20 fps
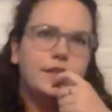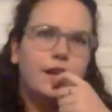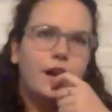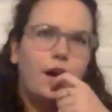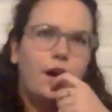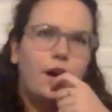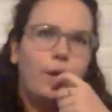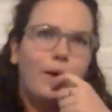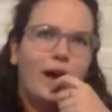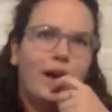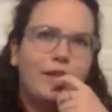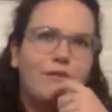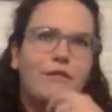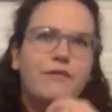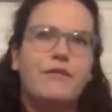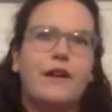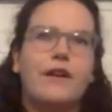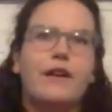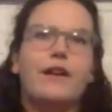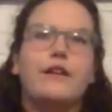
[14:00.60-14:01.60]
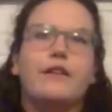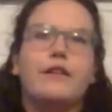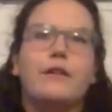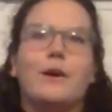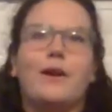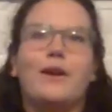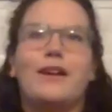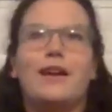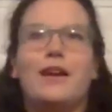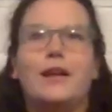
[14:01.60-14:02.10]
I have a very
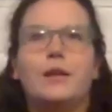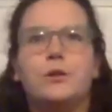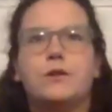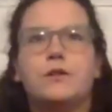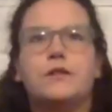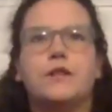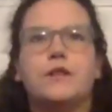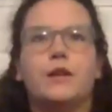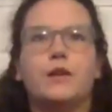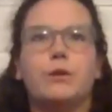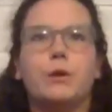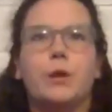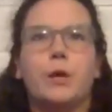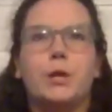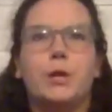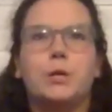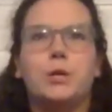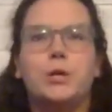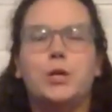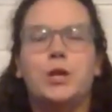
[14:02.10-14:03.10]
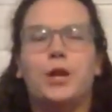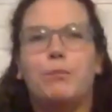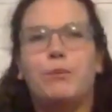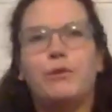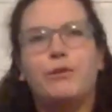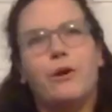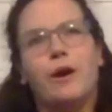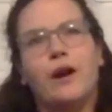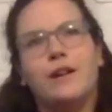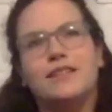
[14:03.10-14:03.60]
interesting relationship
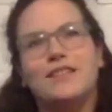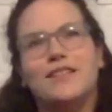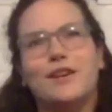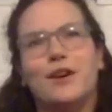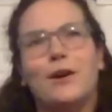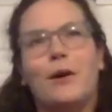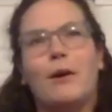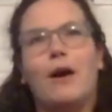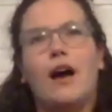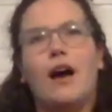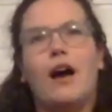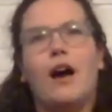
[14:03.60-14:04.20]
with Ground Zero.